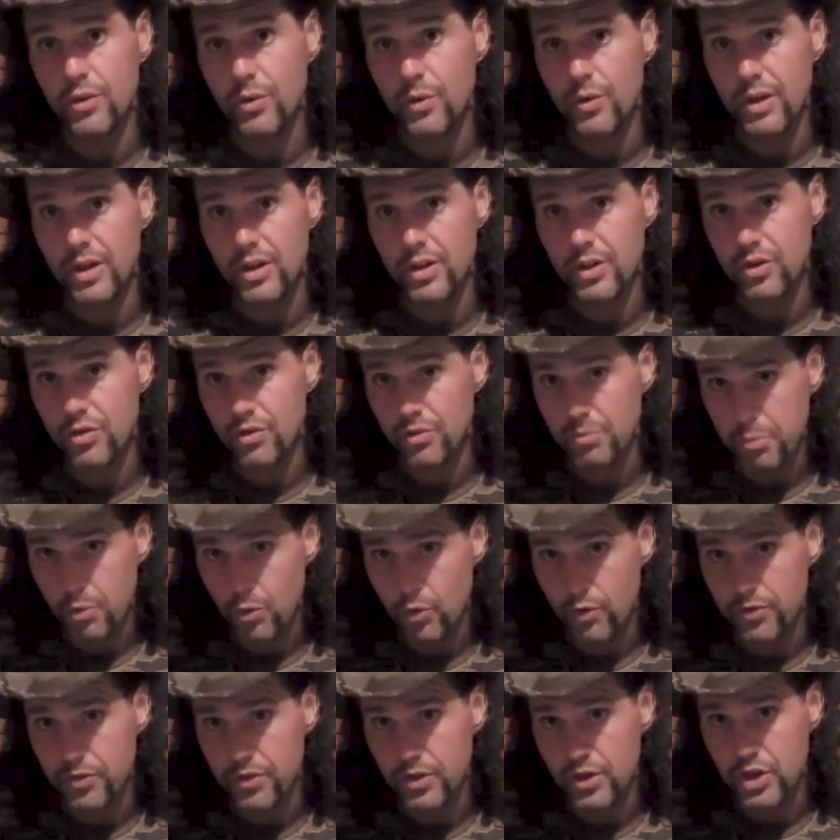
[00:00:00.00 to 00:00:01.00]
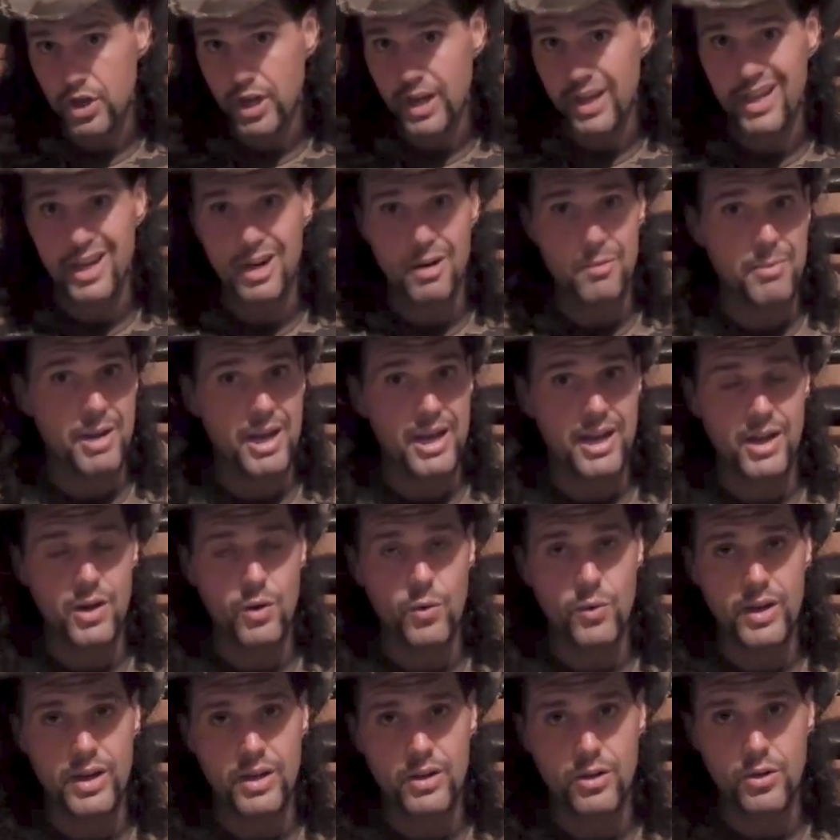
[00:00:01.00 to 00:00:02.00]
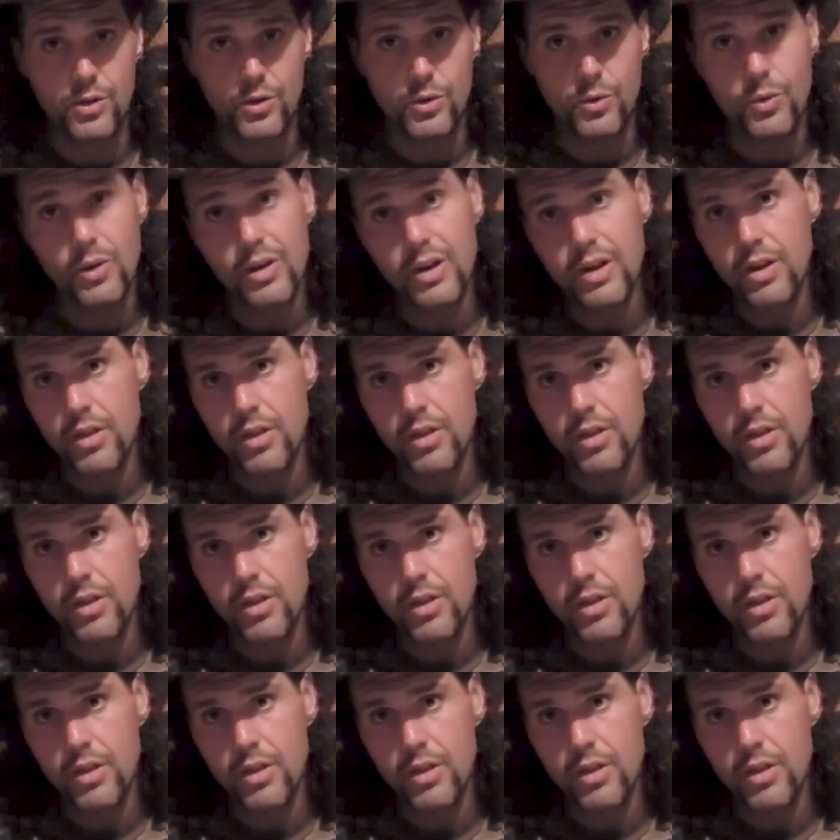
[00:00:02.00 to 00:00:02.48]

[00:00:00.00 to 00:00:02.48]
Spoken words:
you can support the channel by going to